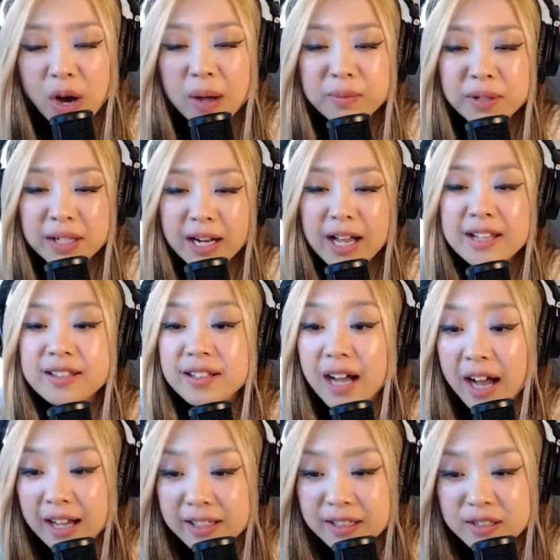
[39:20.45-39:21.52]
I'm gonna ask
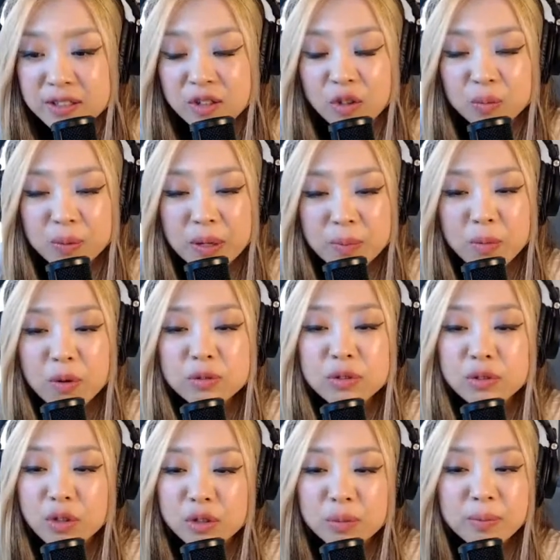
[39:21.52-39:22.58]
higher skilled people
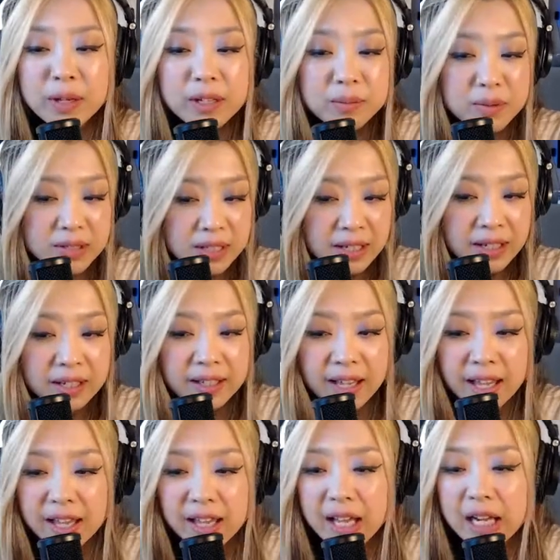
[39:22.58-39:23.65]
to not make a mistake
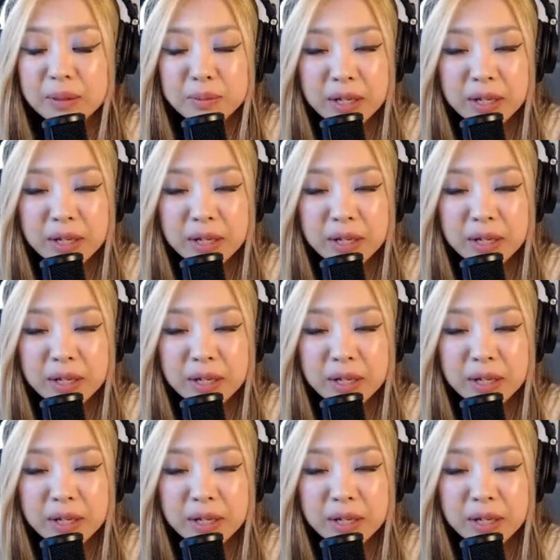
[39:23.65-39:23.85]
again,